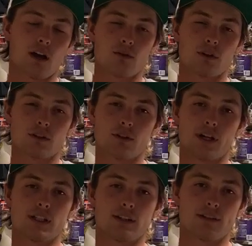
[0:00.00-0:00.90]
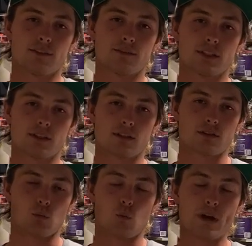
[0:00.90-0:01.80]
don't want to do ID 1050s because
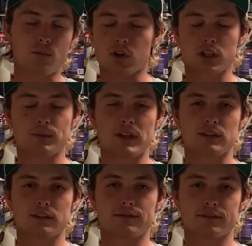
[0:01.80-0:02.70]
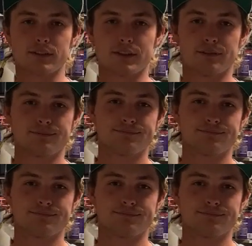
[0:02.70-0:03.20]
they're way more expensive for...